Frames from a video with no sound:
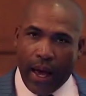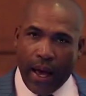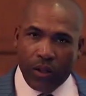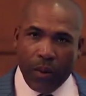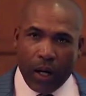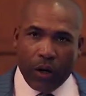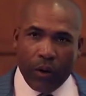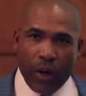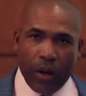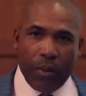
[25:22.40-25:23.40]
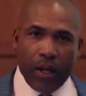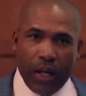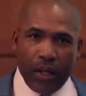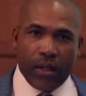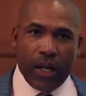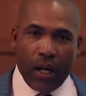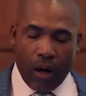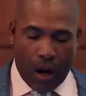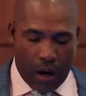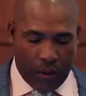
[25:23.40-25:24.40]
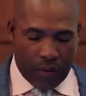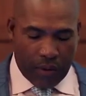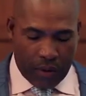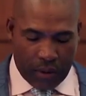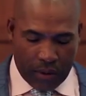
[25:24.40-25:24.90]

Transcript: as my career began to take off,